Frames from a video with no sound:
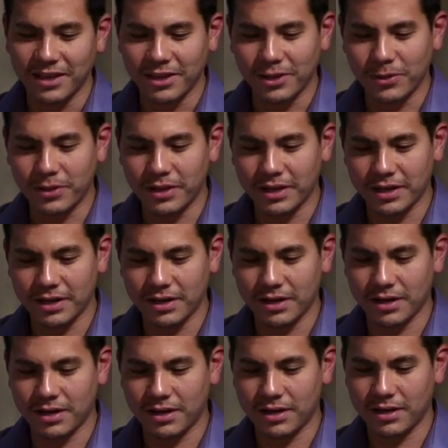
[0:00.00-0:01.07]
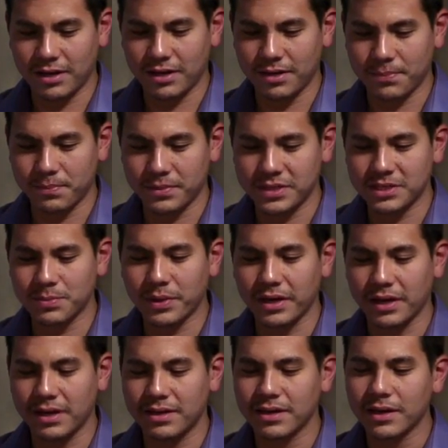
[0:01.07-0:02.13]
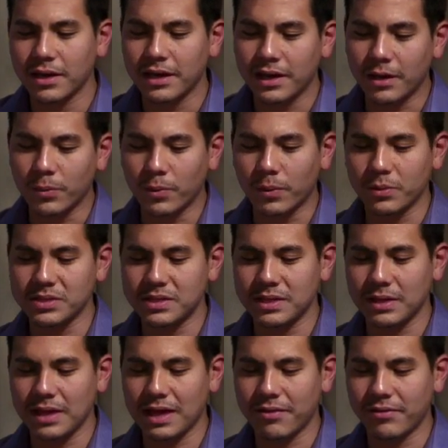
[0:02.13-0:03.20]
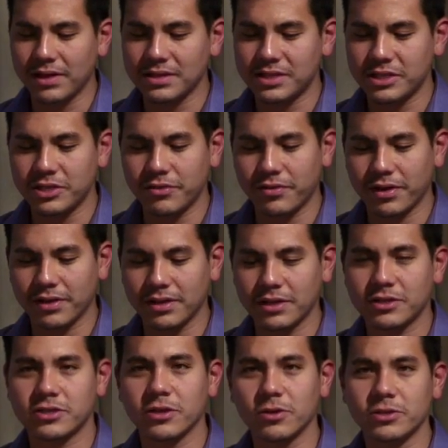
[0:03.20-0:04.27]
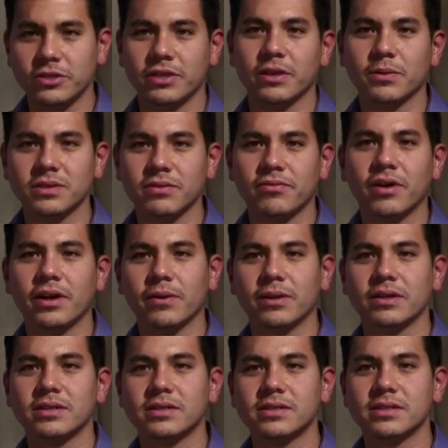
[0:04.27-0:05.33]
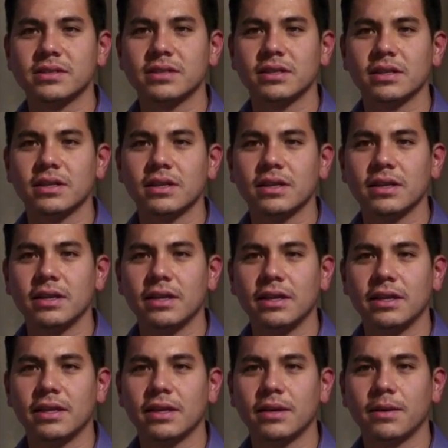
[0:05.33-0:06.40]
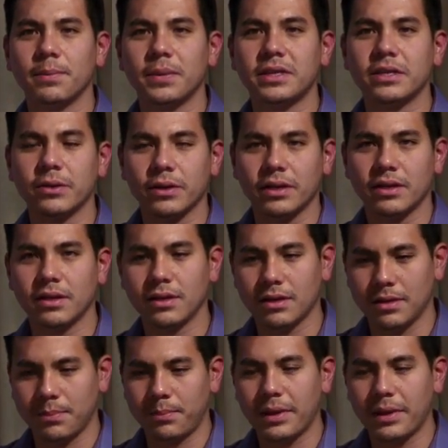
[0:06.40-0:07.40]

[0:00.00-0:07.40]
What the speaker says: you then spun it. Now, what was the evidence that you found that showed you there was a virus in the material? The